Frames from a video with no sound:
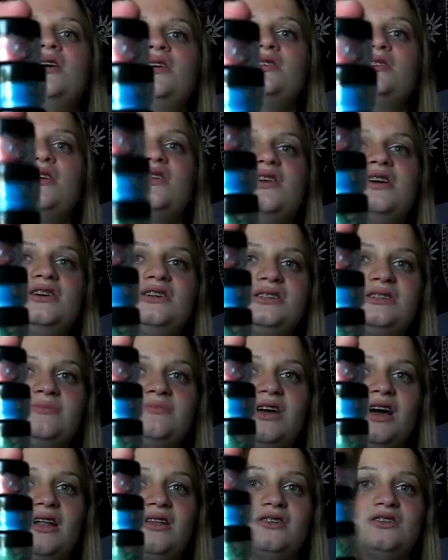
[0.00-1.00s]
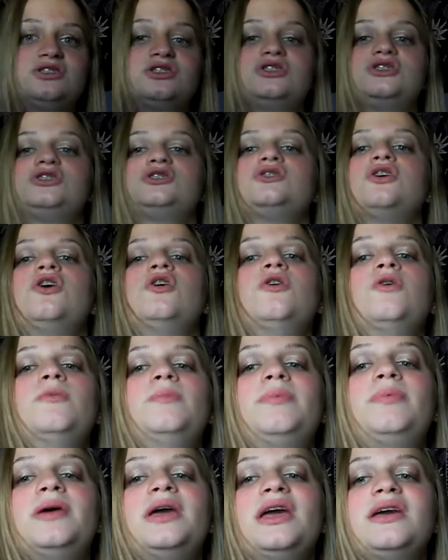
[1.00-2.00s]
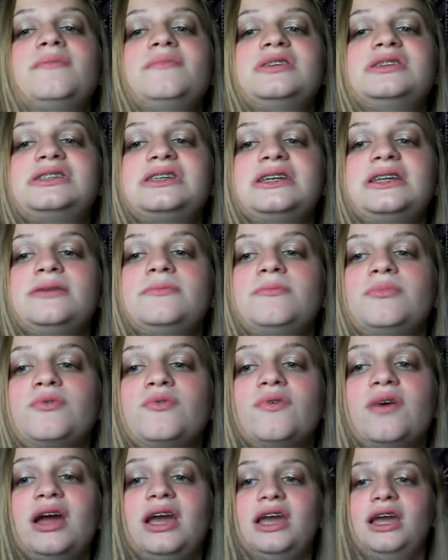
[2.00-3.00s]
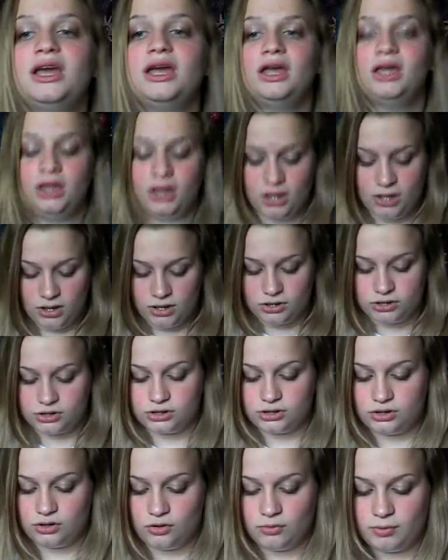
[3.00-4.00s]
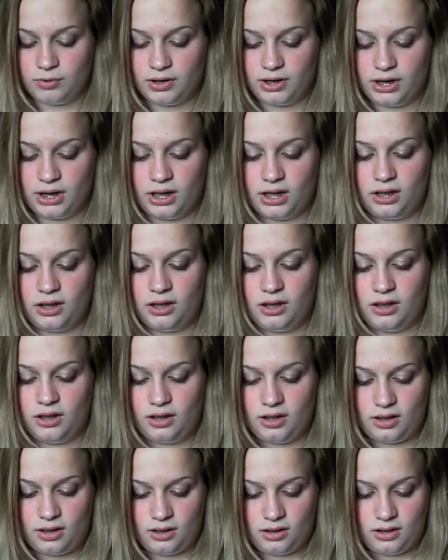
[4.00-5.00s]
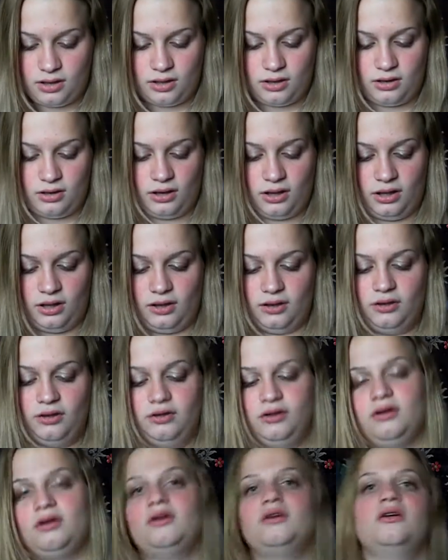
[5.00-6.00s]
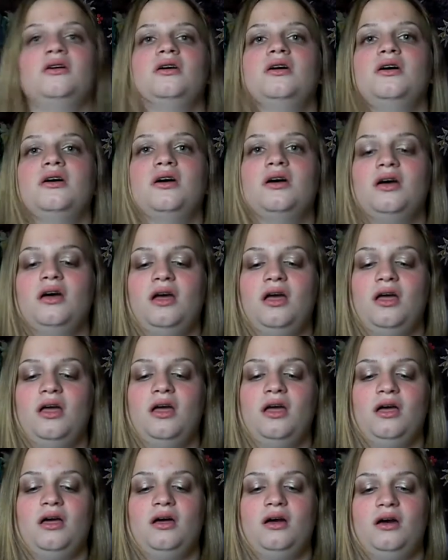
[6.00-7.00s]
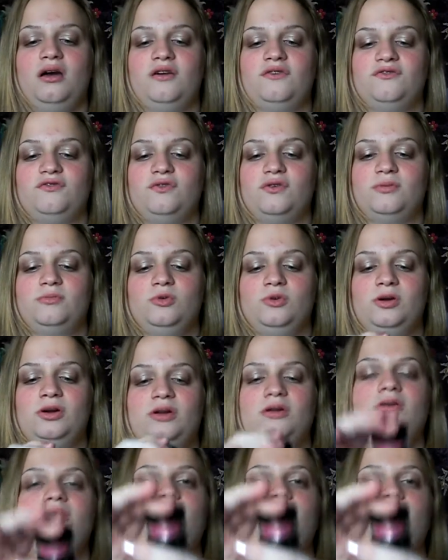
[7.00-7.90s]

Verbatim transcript: So there's some colors, so pigmented and bright, so pretty. And then here are four more.